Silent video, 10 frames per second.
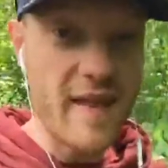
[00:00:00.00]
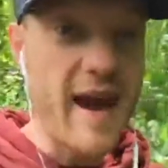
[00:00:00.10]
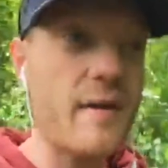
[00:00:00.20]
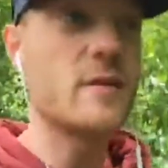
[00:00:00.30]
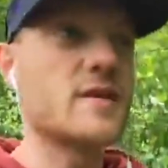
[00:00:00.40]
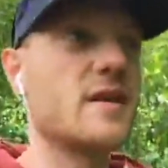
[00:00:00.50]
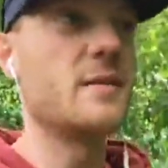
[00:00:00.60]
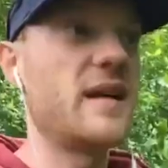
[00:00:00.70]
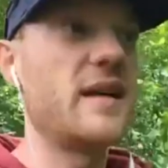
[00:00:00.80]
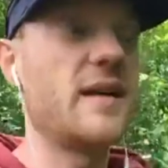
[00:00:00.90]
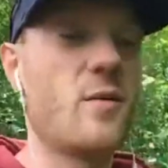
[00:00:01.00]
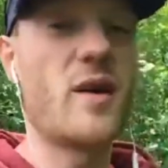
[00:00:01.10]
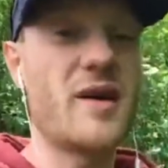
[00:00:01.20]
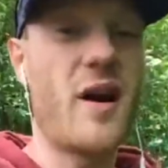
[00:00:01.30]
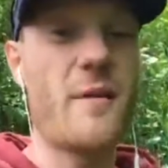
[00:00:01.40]
was going to be
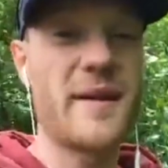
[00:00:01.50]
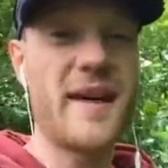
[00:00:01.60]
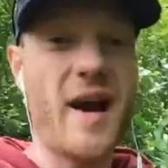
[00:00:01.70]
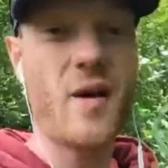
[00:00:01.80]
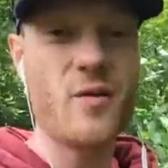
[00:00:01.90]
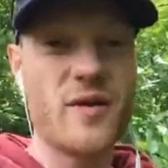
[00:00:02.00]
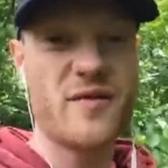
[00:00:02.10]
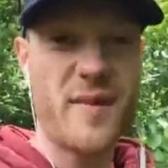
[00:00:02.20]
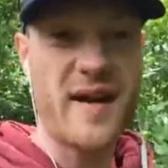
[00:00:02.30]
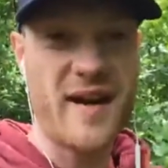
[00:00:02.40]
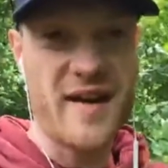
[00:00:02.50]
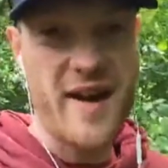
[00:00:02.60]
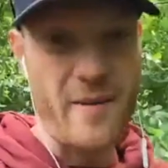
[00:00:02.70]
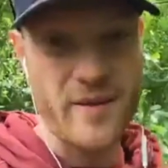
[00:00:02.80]
what got me out of my unhappy